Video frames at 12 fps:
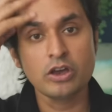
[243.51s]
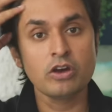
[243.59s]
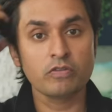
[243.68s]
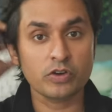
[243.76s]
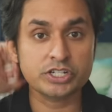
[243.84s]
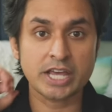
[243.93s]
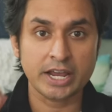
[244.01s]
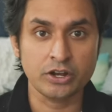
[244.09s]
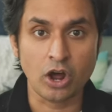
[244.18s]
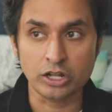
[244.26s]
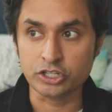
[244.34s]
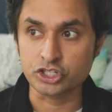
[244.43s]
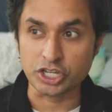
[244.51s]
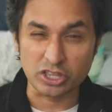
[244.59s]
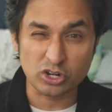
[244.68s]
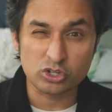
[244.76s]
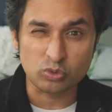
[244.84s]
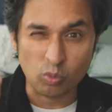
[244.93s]
for technology,
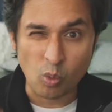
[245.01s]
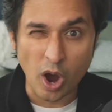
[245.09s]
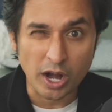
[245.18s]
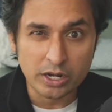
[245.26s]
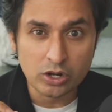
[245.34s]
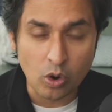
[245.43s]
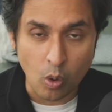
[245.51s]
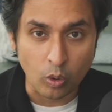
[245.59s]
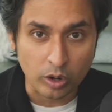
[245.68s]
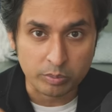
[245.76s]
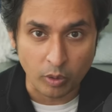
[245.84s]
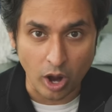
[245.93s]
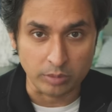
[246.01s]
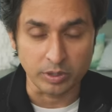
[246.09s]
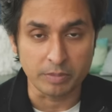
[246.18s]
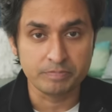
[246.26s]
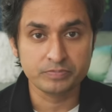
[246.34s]
there's one core problem.